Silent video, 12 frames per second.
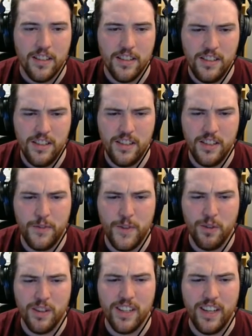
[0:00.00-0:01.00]
oh,
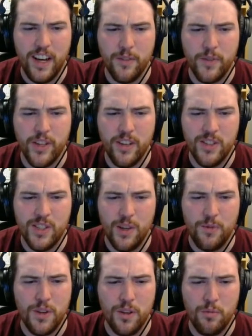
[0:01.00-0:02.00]
if you aren't careful, I'll
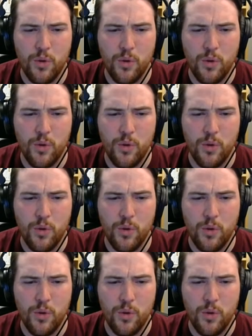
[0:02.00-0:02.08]
shift it